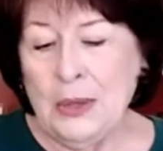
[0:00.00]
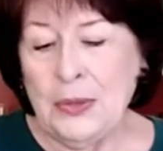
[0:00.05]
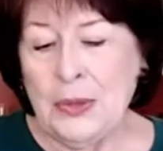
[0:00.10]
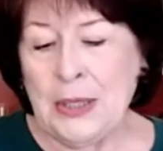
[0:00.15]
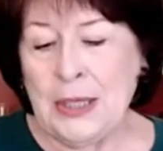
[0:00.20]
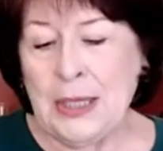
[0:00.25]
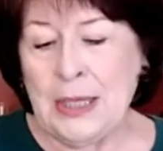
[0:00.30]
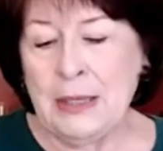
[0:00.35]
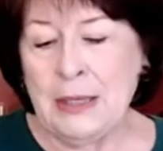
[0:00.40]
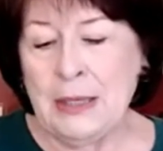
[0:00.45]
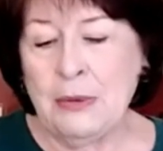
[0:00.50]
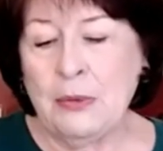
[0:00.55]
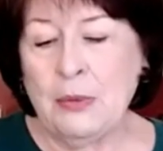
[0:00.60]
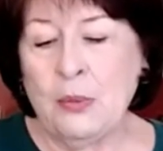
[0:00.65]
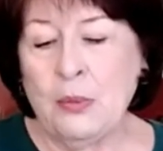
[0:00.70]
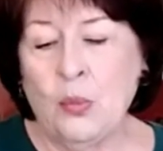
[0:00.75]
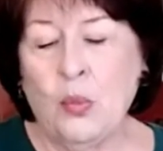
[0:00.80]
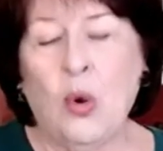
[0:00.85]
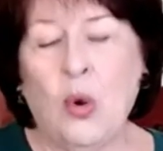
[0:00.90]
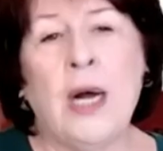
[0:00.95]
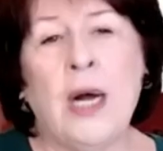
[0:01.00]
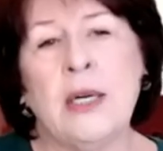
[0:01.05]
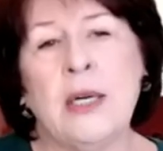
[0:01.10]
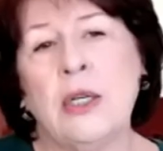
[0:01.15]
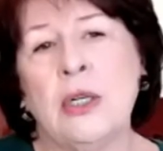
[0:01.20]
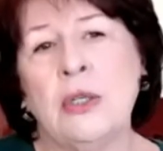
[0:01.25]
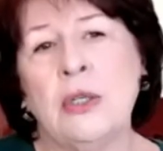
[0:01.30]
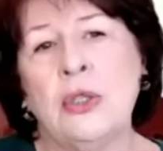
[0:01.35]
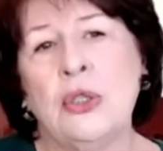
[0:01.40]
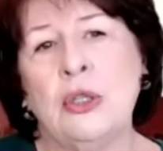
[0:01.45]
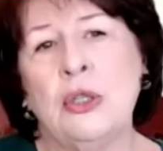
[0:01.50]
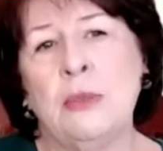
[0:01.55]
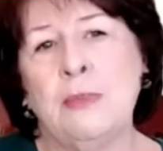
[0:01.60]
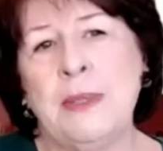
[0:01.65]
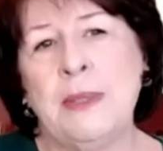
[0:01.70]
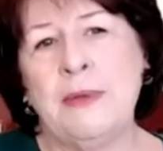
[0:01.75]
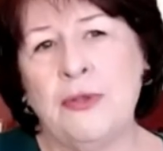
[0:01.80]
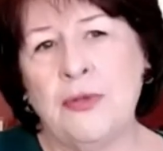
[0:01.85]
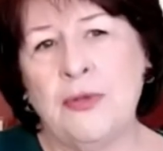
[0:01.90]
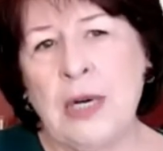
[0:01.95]
The water should
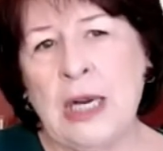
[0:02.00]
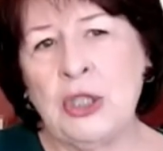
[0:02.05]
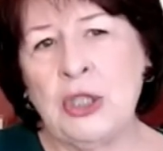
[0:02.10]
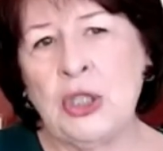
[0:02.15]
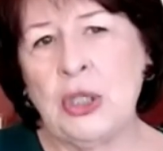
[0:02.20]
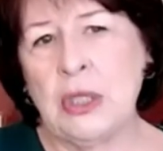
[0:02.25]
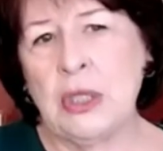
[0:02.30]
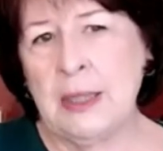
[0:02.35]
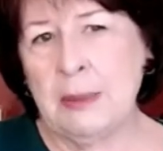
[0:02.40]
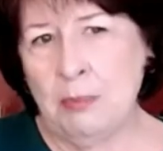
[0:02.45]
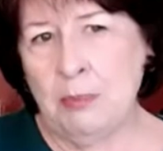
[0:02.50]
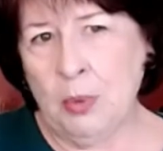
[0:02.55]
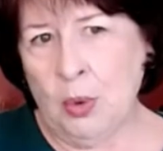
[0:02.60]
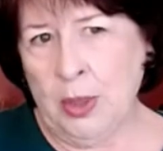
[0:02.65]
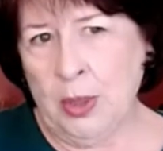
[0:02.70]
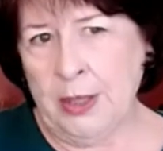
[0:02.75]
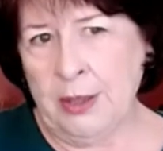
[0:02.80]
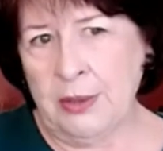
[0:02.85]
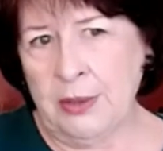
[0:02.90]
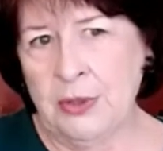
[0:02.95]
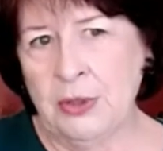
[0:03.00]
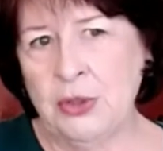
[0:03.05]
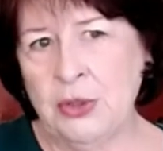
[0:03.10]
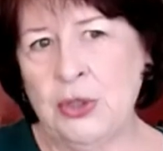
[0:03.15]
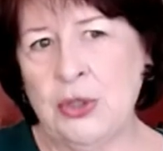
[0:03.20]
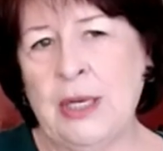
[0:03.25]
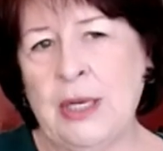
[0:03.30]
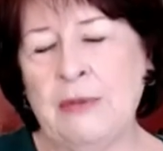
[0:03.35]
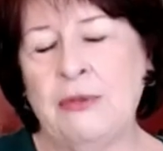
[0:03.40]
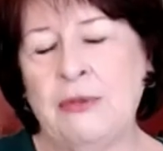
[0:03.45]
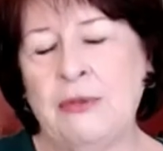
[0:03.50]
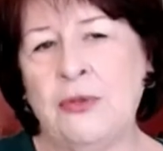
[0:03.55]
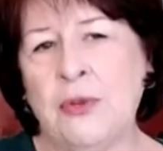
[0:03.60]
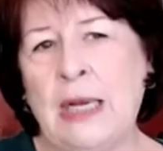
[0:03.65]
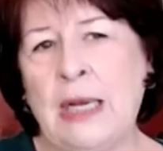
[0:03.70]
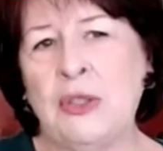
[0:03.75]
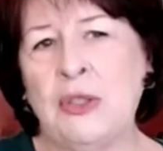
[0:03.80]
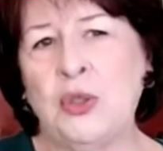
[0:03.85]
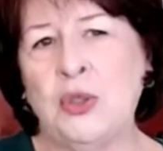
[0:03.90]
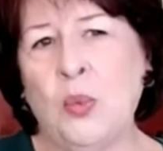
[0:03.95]
be freshly boiled. So you should have
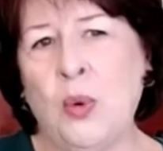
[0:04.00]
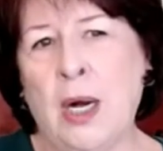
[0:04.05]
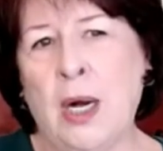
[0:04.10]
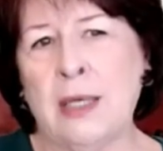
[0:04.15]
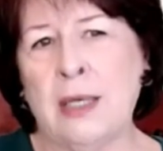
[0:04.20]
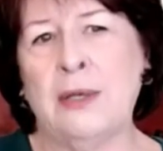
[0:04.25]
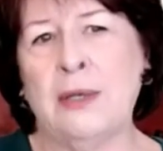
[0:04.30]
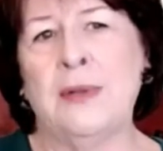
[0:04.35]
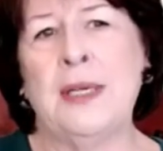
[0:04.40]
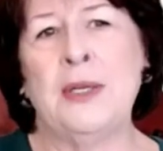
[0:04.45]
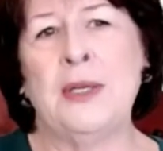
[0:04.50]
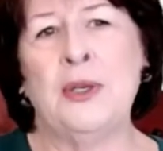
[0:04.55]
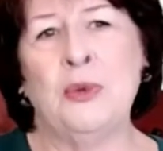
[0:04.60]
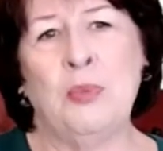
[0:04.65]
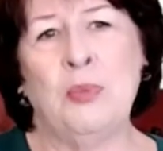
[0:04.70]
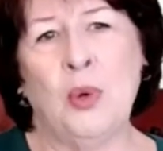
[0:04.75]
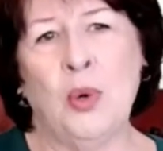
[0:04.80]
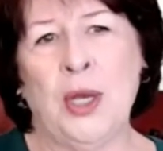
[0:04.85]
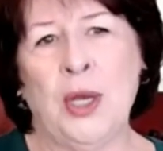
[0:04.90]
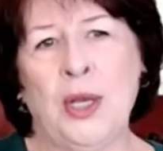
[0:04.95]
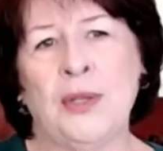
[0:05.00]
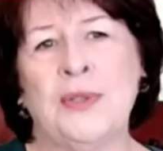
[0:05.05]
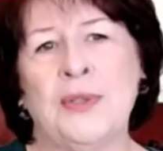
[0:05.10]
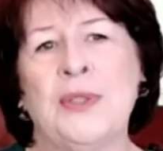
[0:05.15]
fresh water that you boil.